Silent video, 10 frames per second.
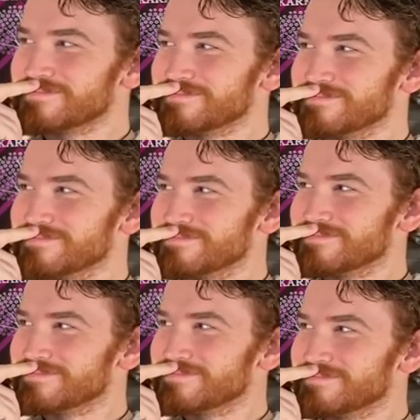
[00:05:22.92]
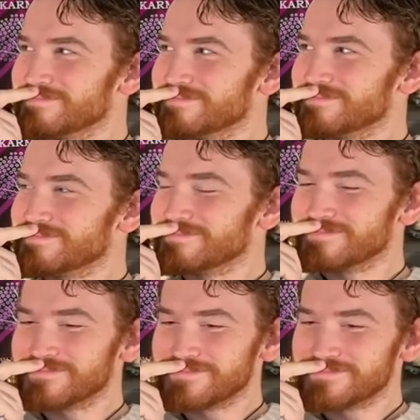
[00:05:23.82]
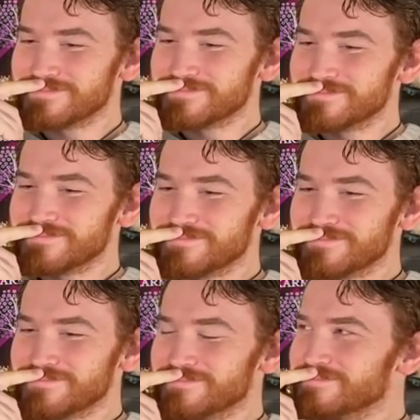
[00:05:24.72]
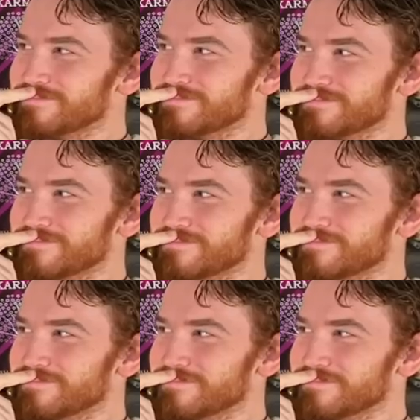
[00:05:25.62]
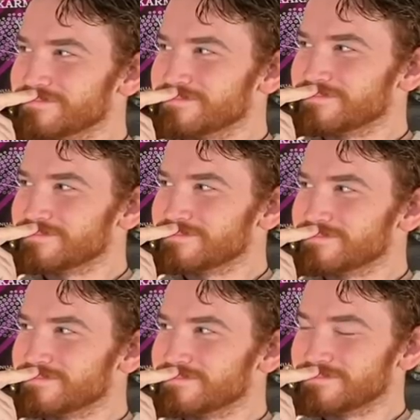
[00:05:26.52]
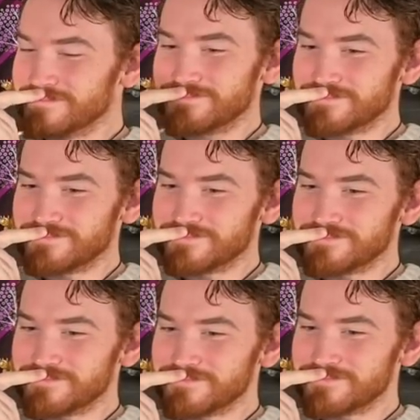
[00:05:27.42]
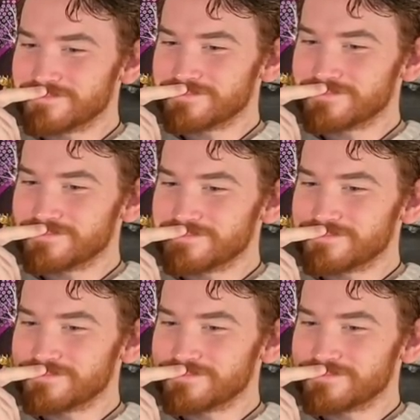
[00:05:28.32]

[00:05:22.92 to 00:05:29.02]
This person isn't speaking.